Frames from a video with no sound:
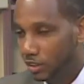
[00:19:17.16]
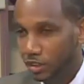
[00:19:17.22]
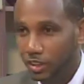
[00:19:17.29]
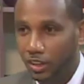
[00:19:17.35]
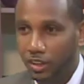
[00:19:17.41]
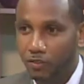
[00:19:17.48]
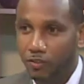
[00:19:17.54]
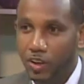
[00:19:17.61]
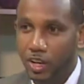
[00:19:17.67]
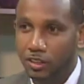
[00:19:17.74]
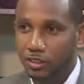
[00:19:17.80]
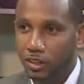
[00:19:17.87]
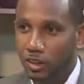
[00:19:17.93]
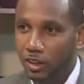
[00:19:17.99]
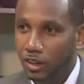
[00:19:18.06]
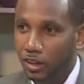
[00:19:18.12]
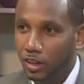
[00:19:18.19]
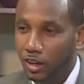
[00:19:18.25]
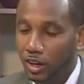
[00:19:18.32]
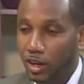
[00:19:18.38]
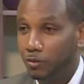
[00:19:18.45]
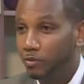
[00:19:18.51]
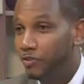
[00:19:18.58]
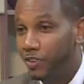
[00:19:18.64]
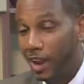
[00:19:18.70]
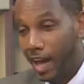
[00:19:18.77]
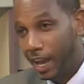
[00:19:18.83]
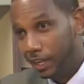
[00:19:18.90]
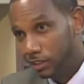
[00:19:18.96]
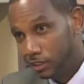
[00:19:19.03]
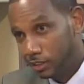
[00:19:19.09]
Is another vector.
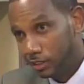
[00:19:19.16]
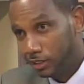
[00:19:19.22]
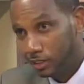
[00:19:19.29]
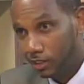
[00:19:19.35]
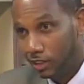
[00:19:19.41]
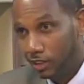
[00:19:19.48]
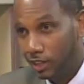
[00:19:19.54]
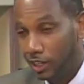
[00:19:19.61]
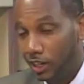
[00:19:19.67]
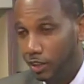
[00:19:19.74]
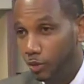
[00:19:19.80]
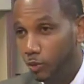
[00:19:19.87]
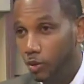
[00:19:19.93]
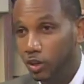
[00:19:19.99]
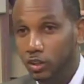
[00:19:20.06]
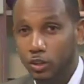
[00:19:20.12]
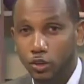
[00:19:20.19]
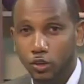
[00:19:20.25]
Flies, another one, you